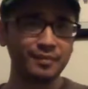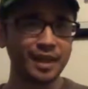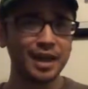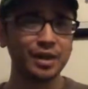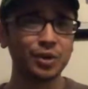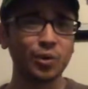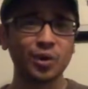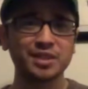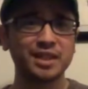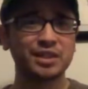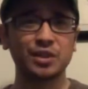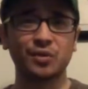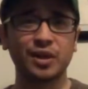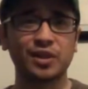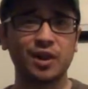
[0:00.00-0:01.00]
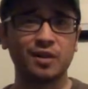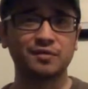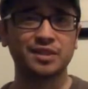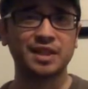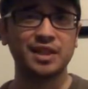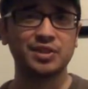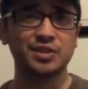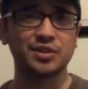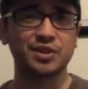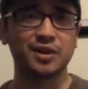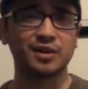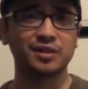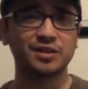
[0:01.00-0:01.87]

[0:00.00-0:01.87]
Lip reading: And of course, it's a great conversation starter.